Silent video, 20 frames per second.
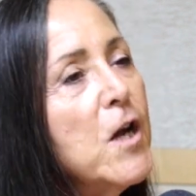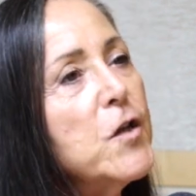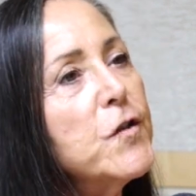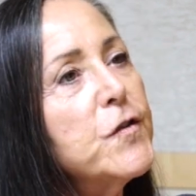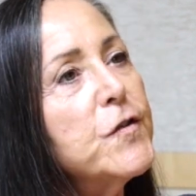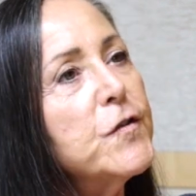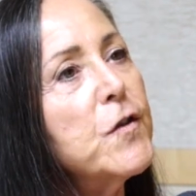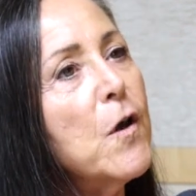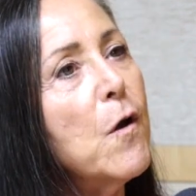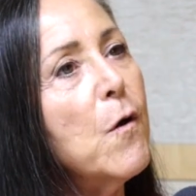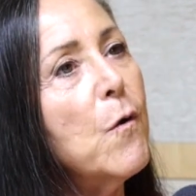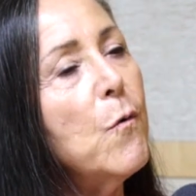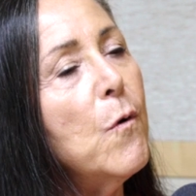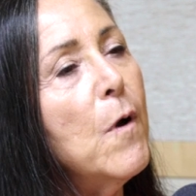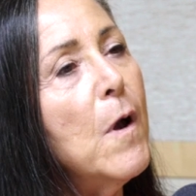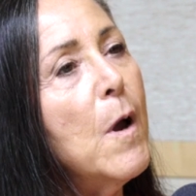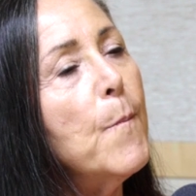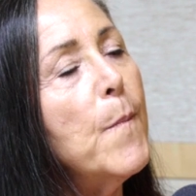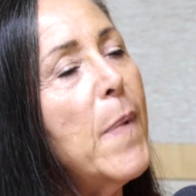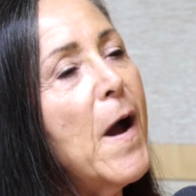
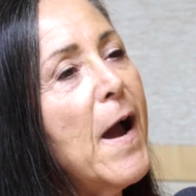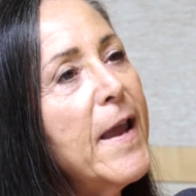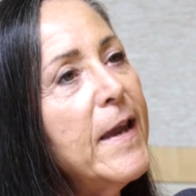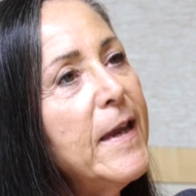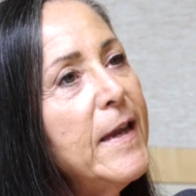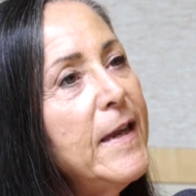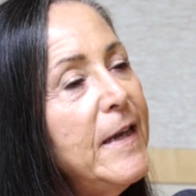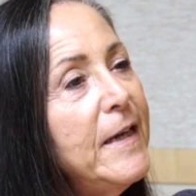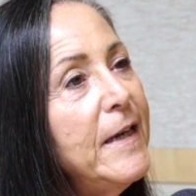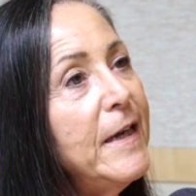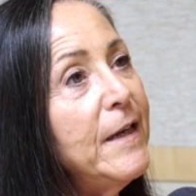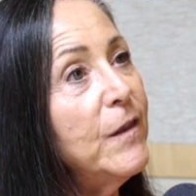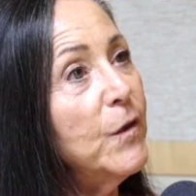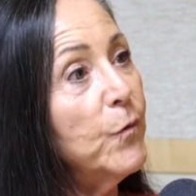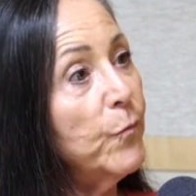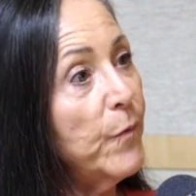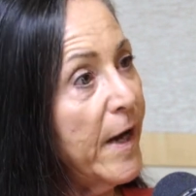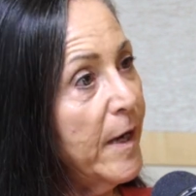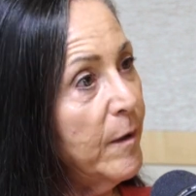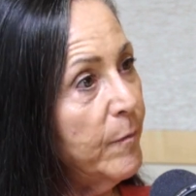So, by eating
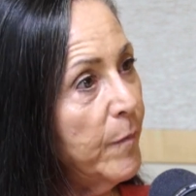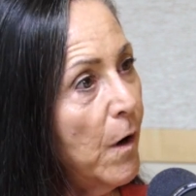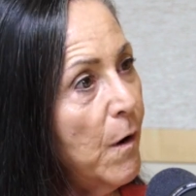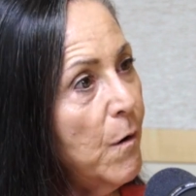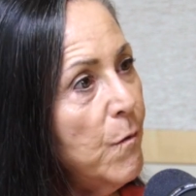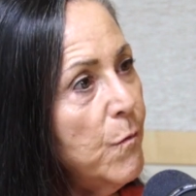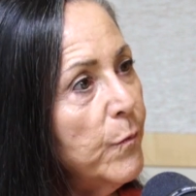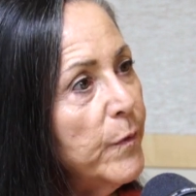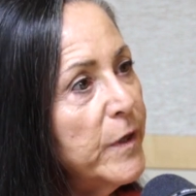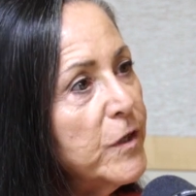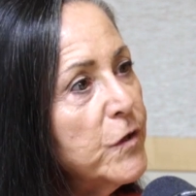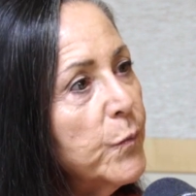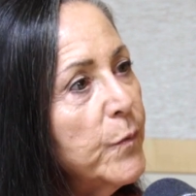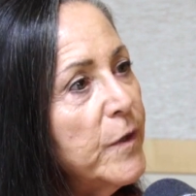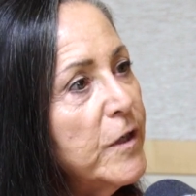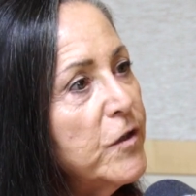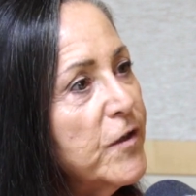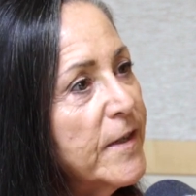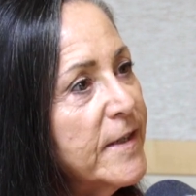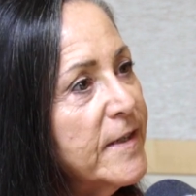the rainbow, which
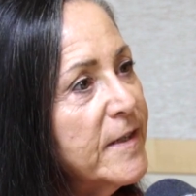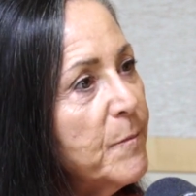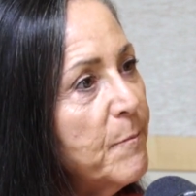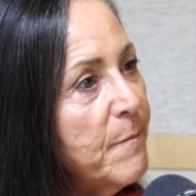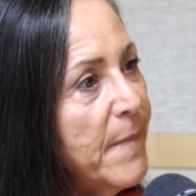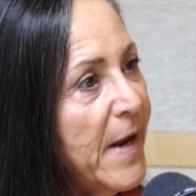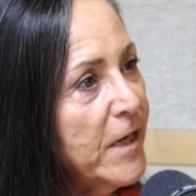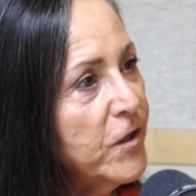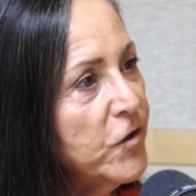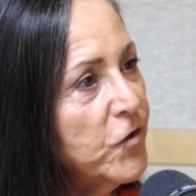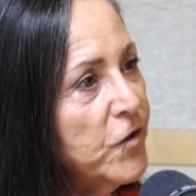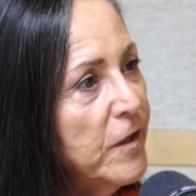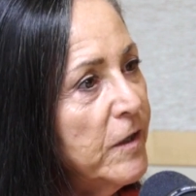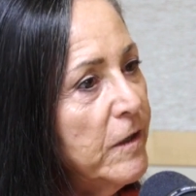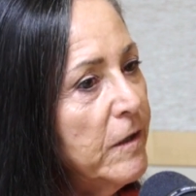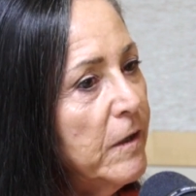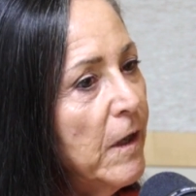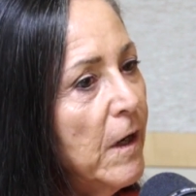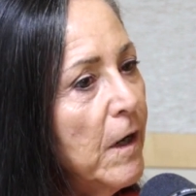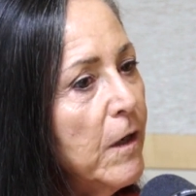we just
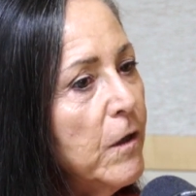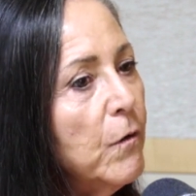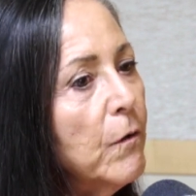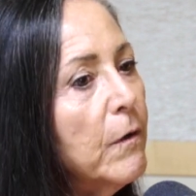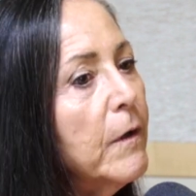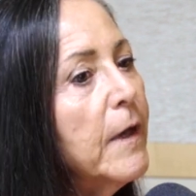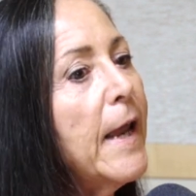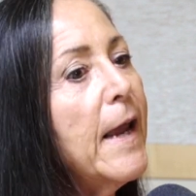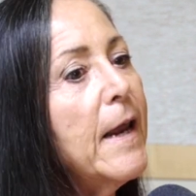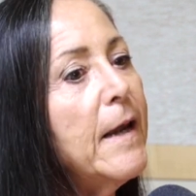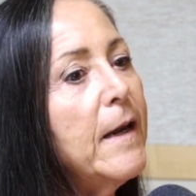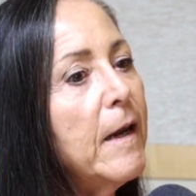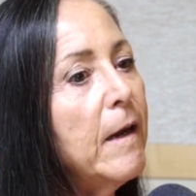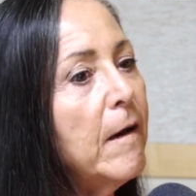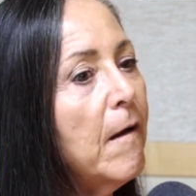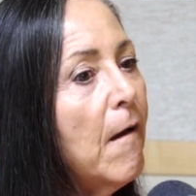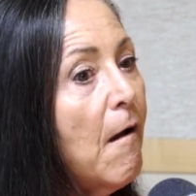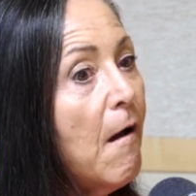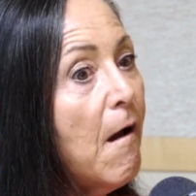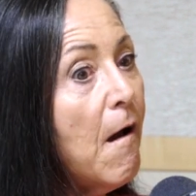mentioned, you're
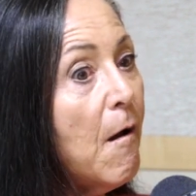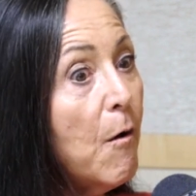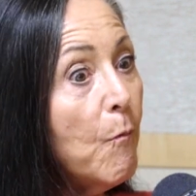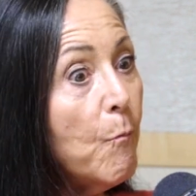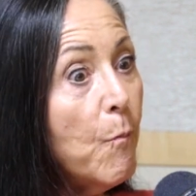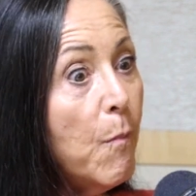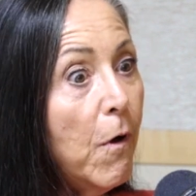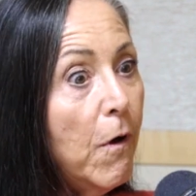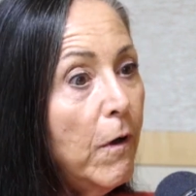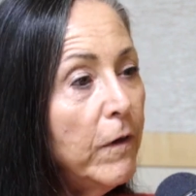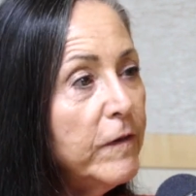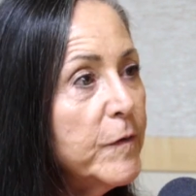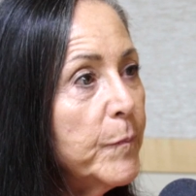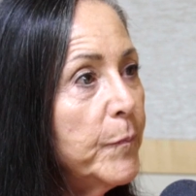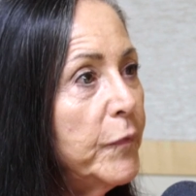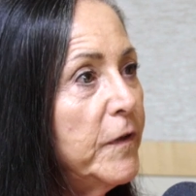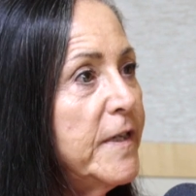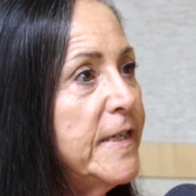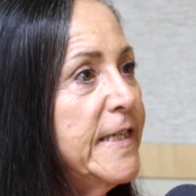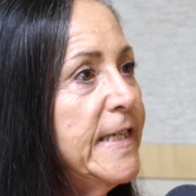getting a
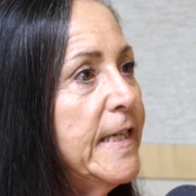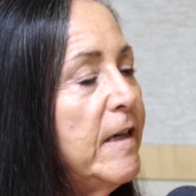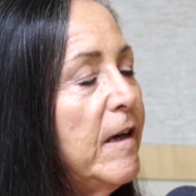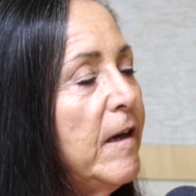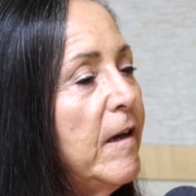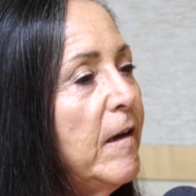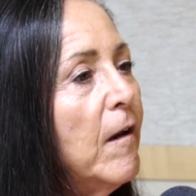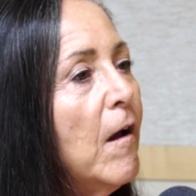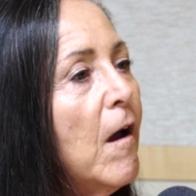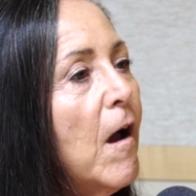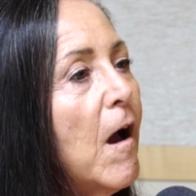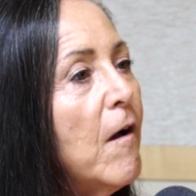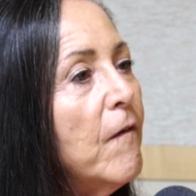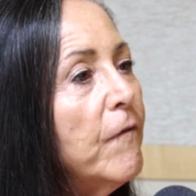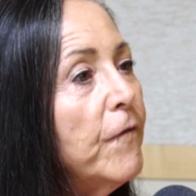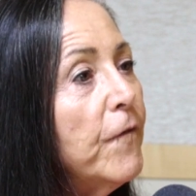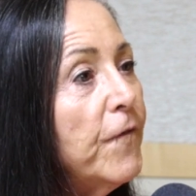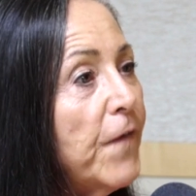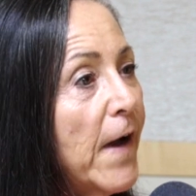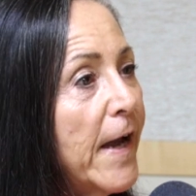multiplicity
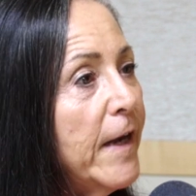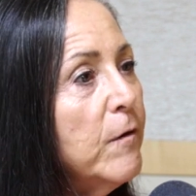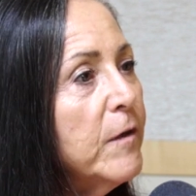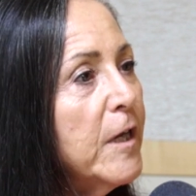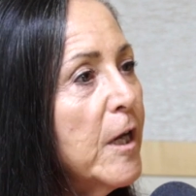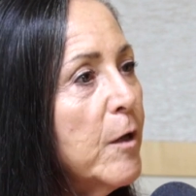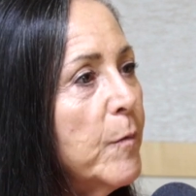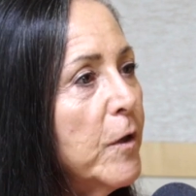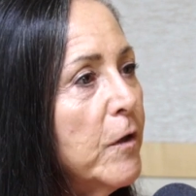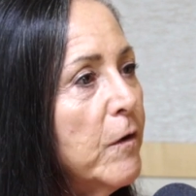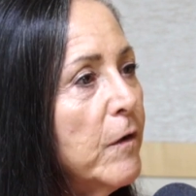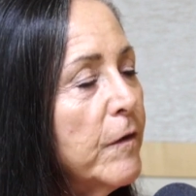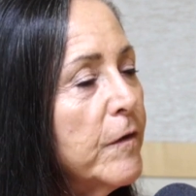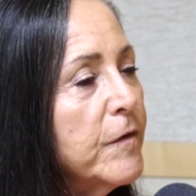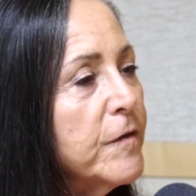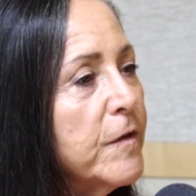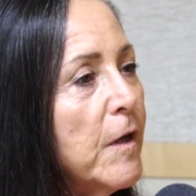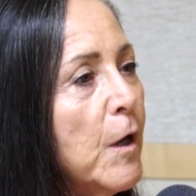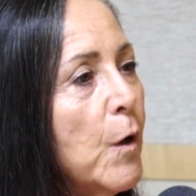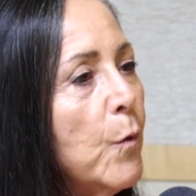of
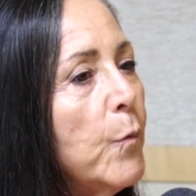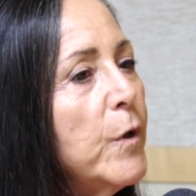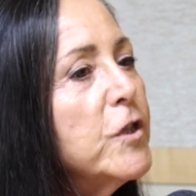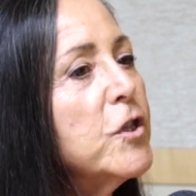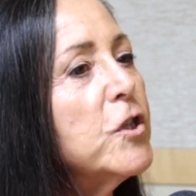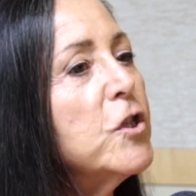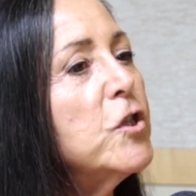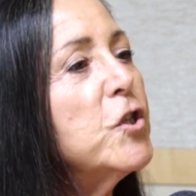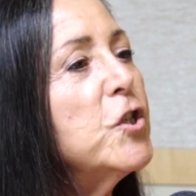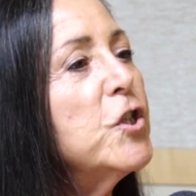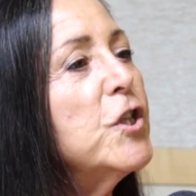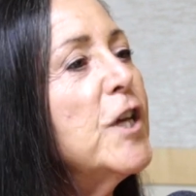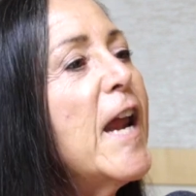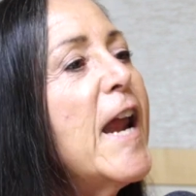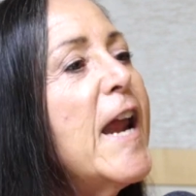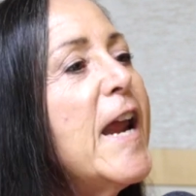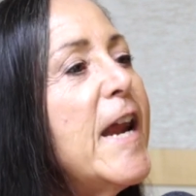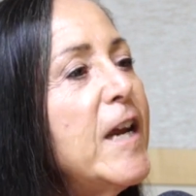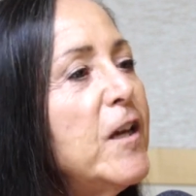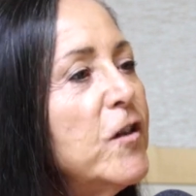phytochemicals which
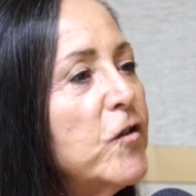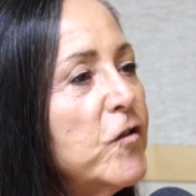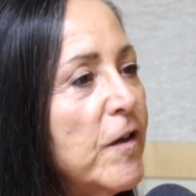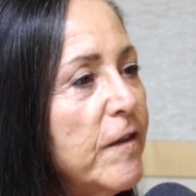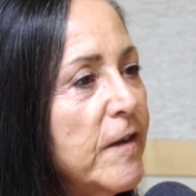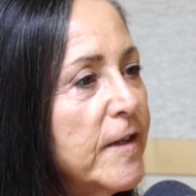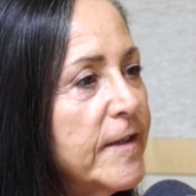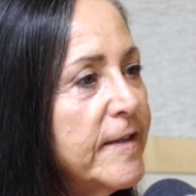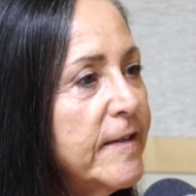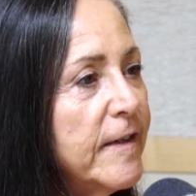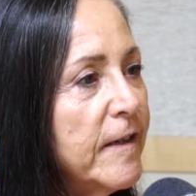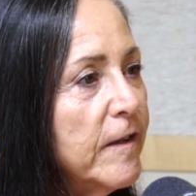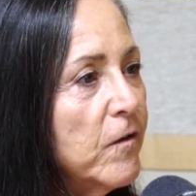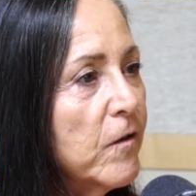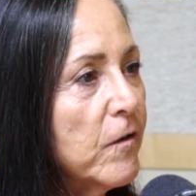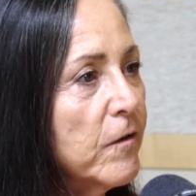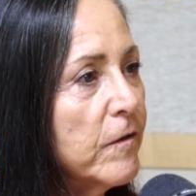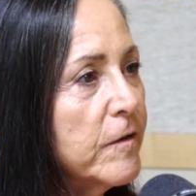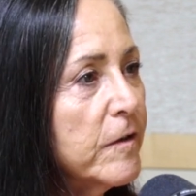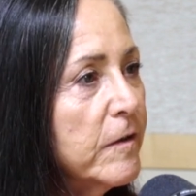change the
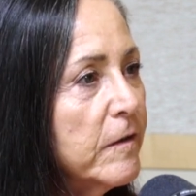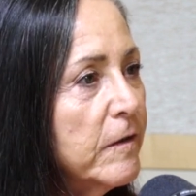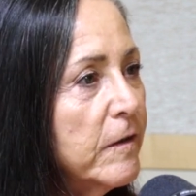signals.